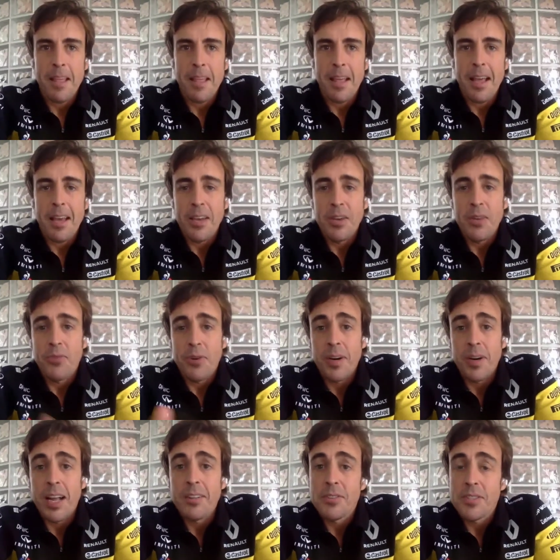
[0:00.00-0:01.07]
a new
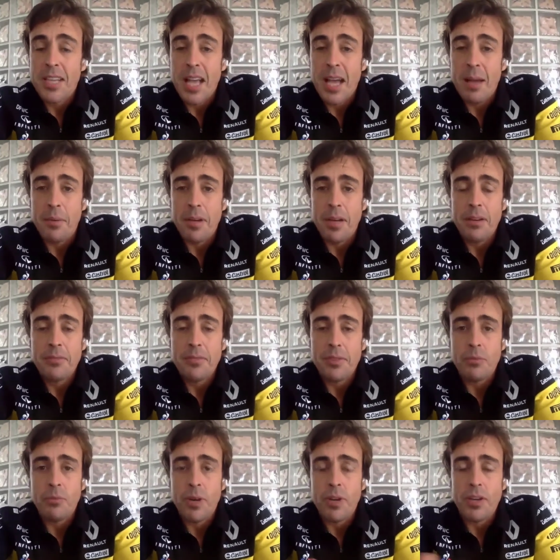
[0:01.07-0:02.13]
Fernando is coming
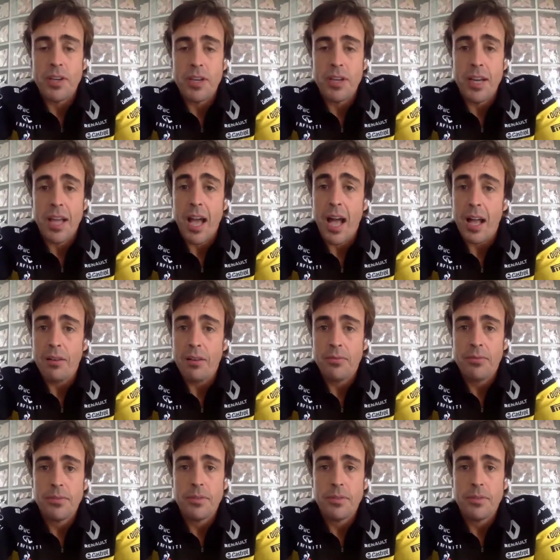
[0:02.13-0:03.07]
after 1 year and a half.